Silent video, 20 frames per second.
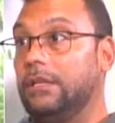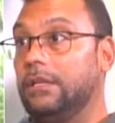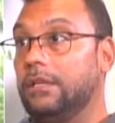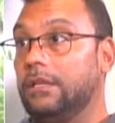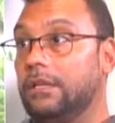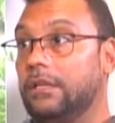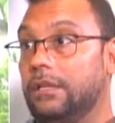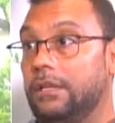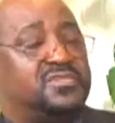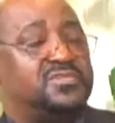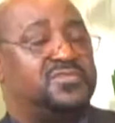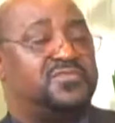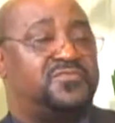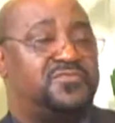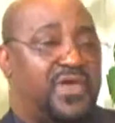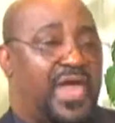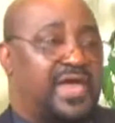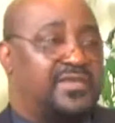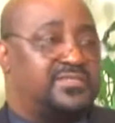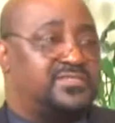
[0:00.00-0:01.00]
This is
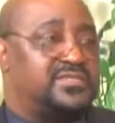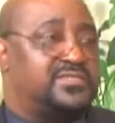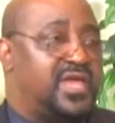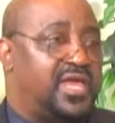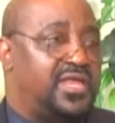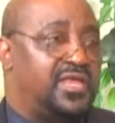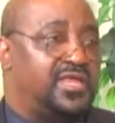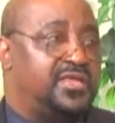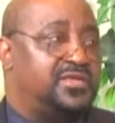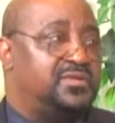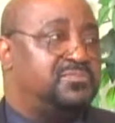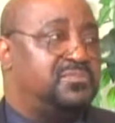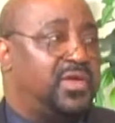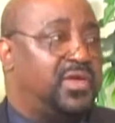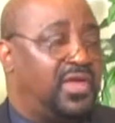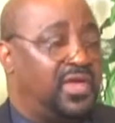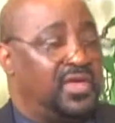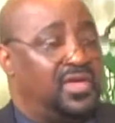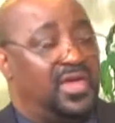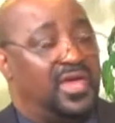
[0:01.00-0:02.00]
fascinating to
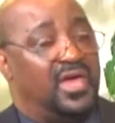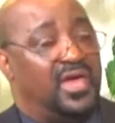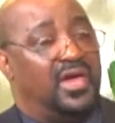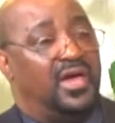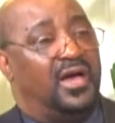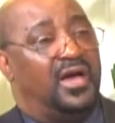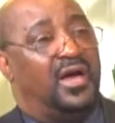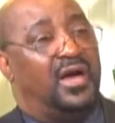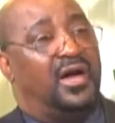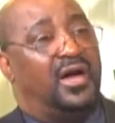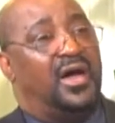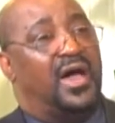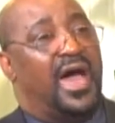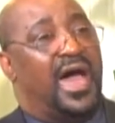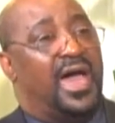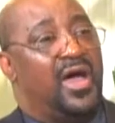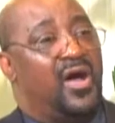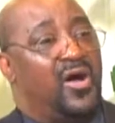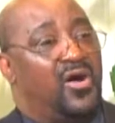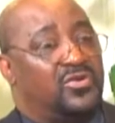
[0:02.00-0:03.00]
me. I
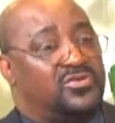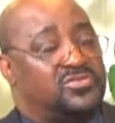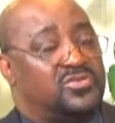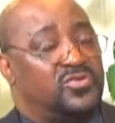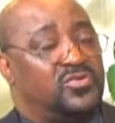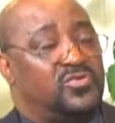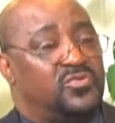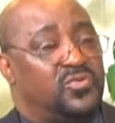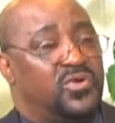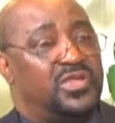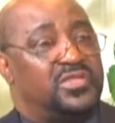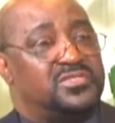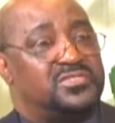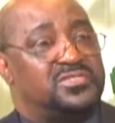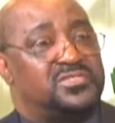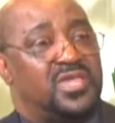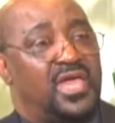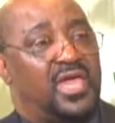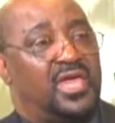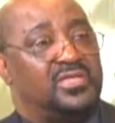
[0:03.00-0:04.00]
also want to
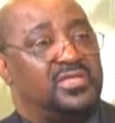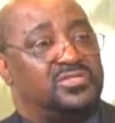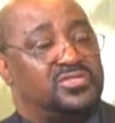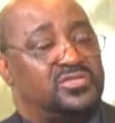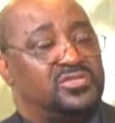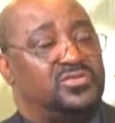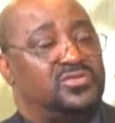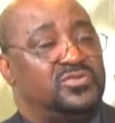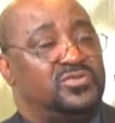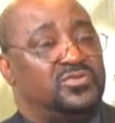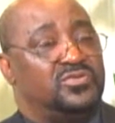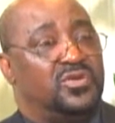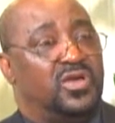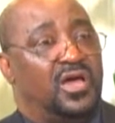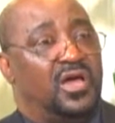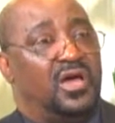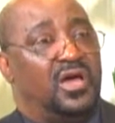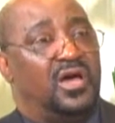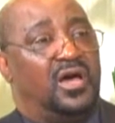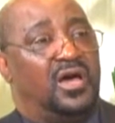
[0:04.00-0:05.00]
say too,
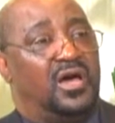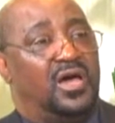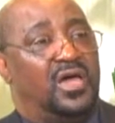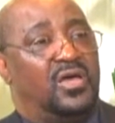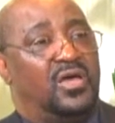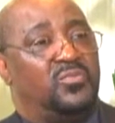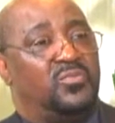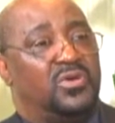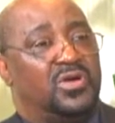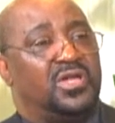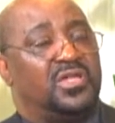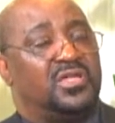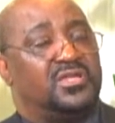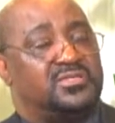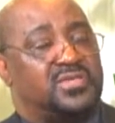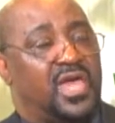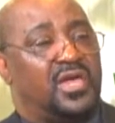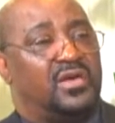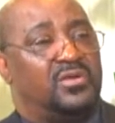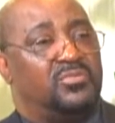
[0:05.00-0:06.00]
and we're going to
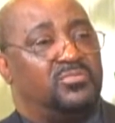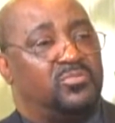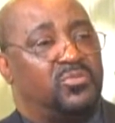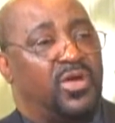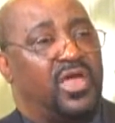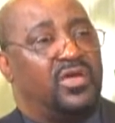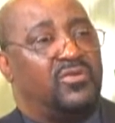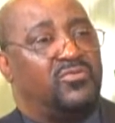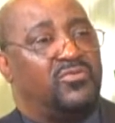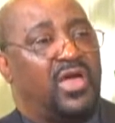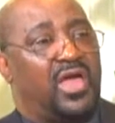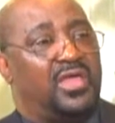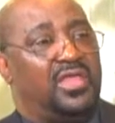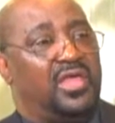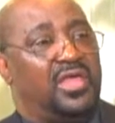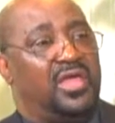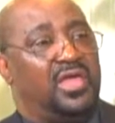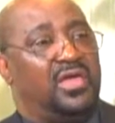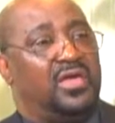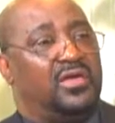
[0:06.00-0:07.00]
take a break right
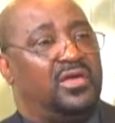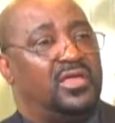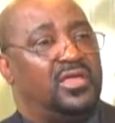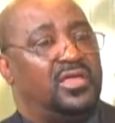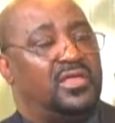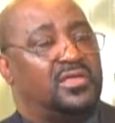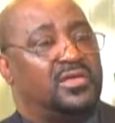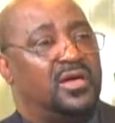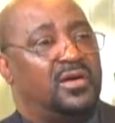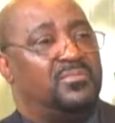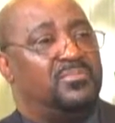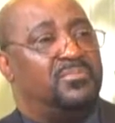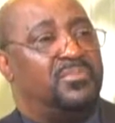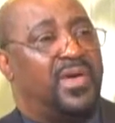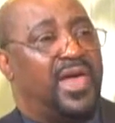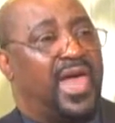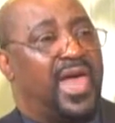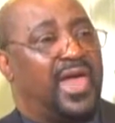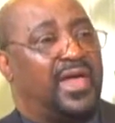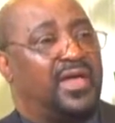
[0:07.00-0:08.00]
here and come
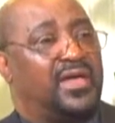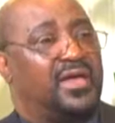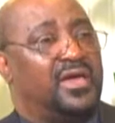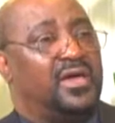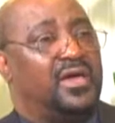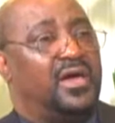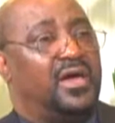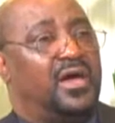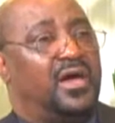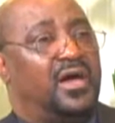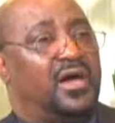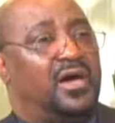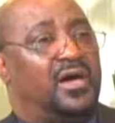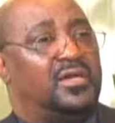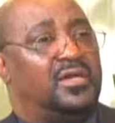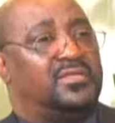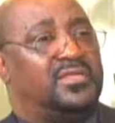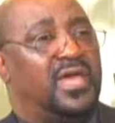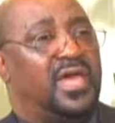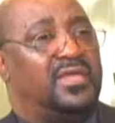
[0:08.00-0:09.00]
back,
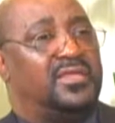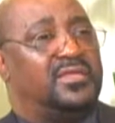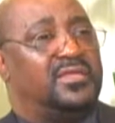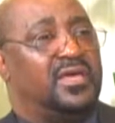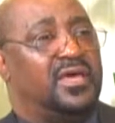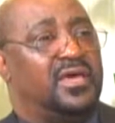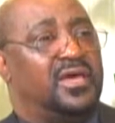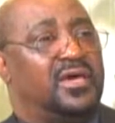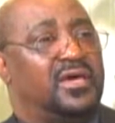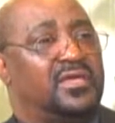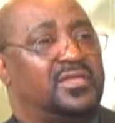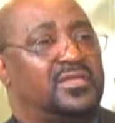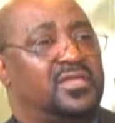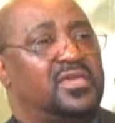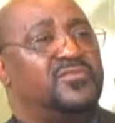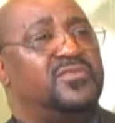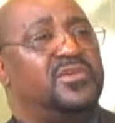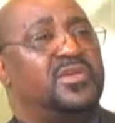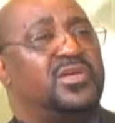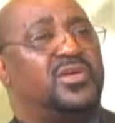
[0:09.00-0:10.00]
that
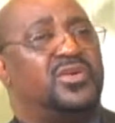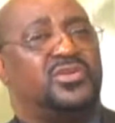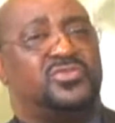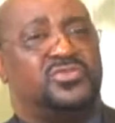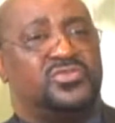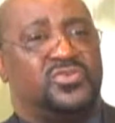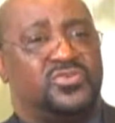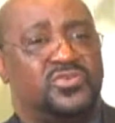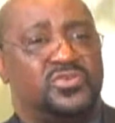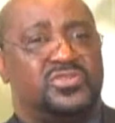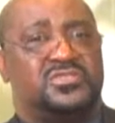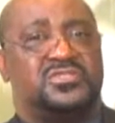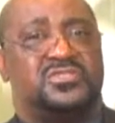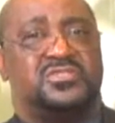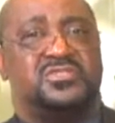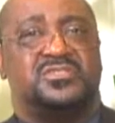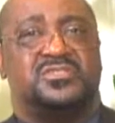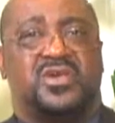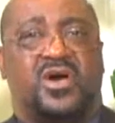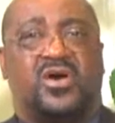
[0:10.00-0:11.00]
Levy Kardulis
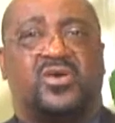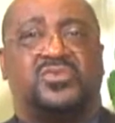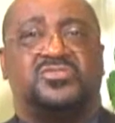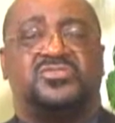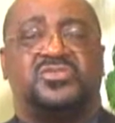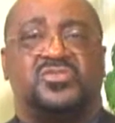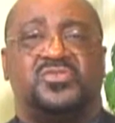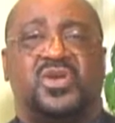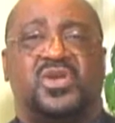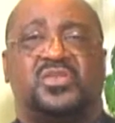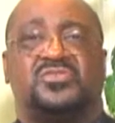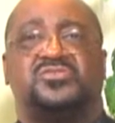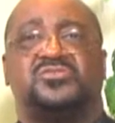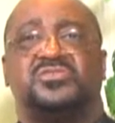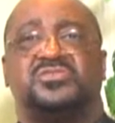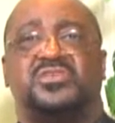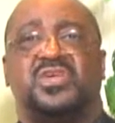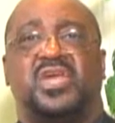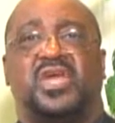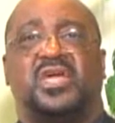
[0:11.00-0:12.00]
is also
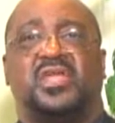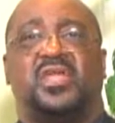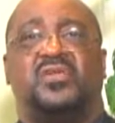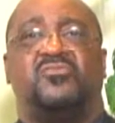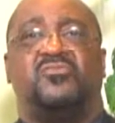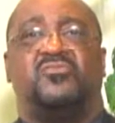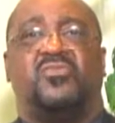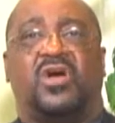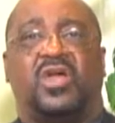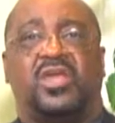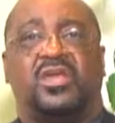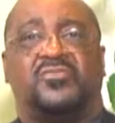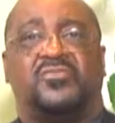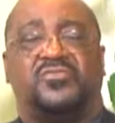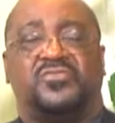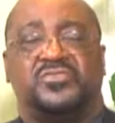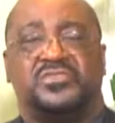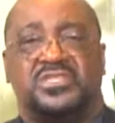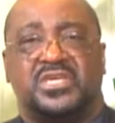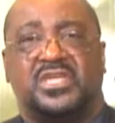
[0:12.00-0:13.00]
interested in running
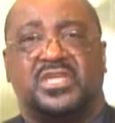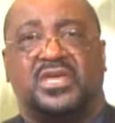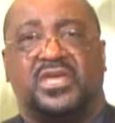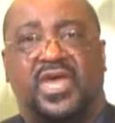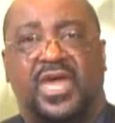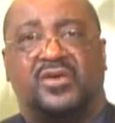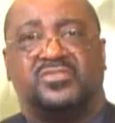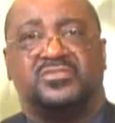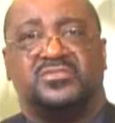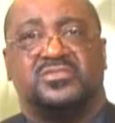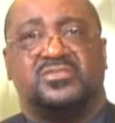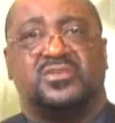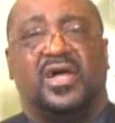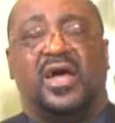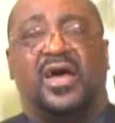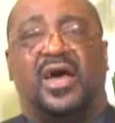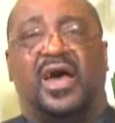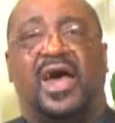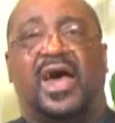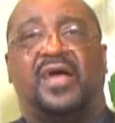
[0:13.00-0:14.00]
for city council.
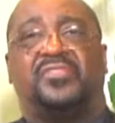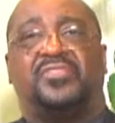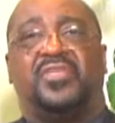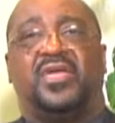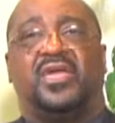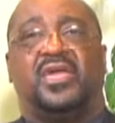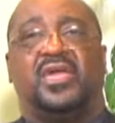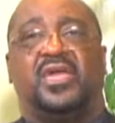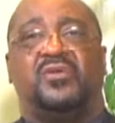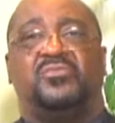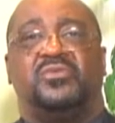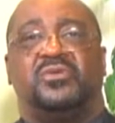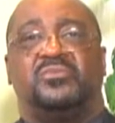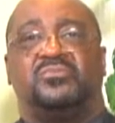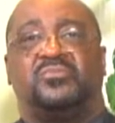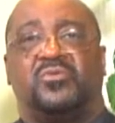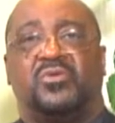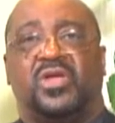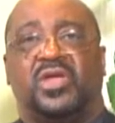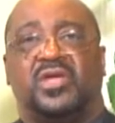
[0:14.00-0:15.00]
I think he
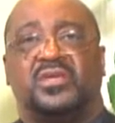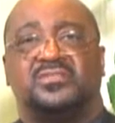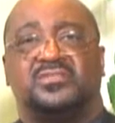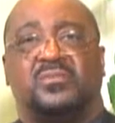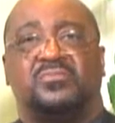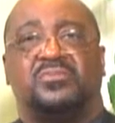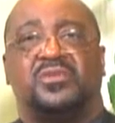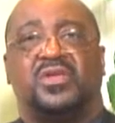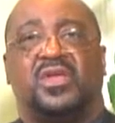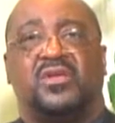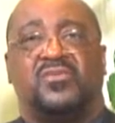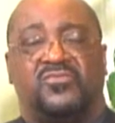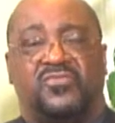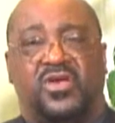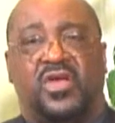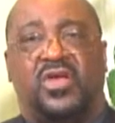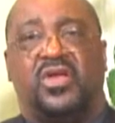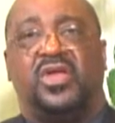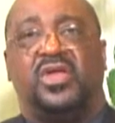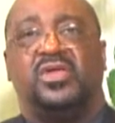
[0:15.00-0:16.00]
would bring something
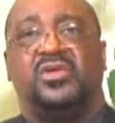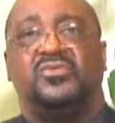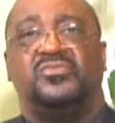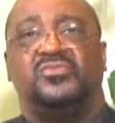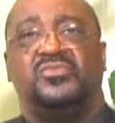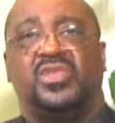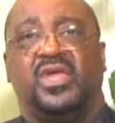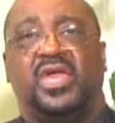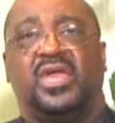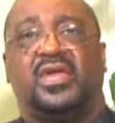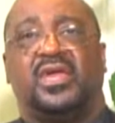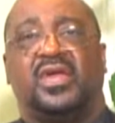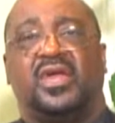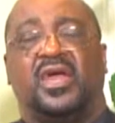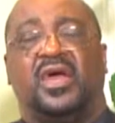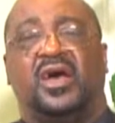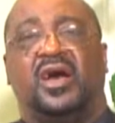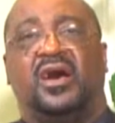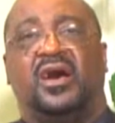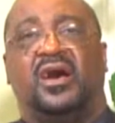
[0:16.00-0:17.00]
very unique
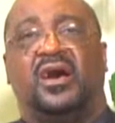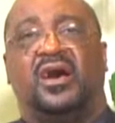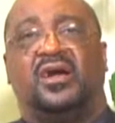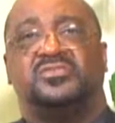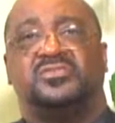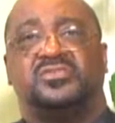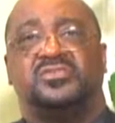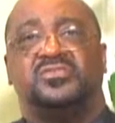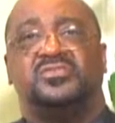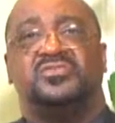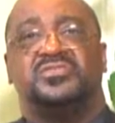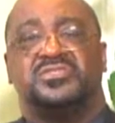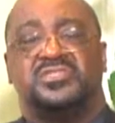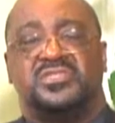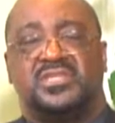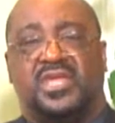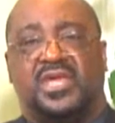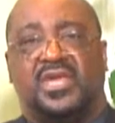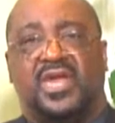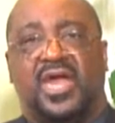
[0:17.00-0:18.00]
to the
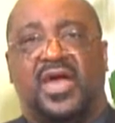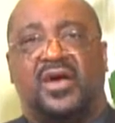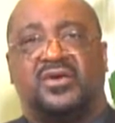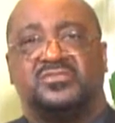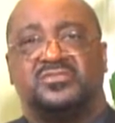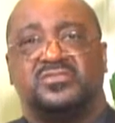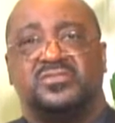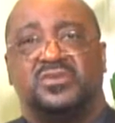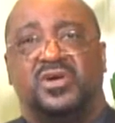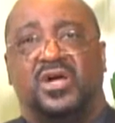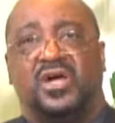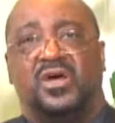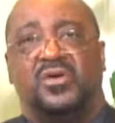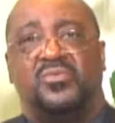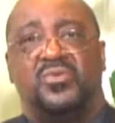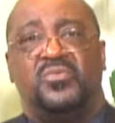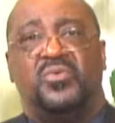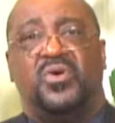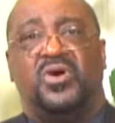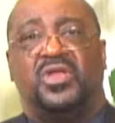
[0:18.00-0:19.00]
city council.
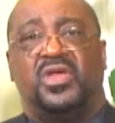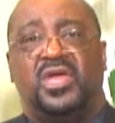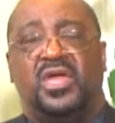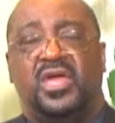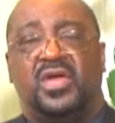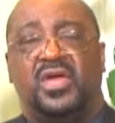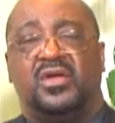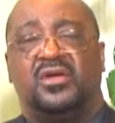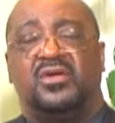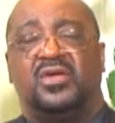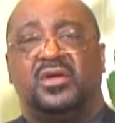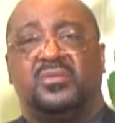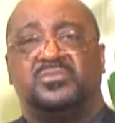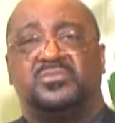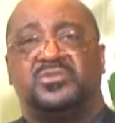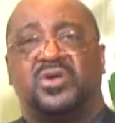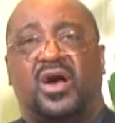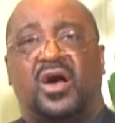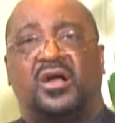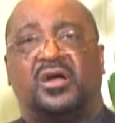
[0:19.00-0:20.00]
We want to hear him
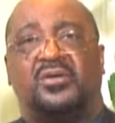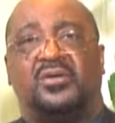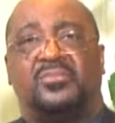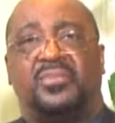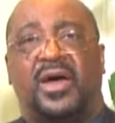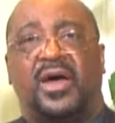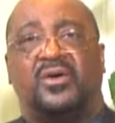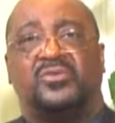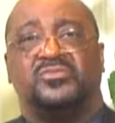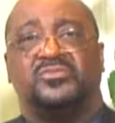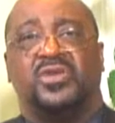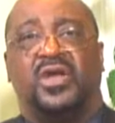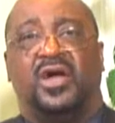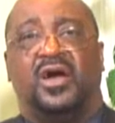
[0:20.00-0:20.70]
talk about,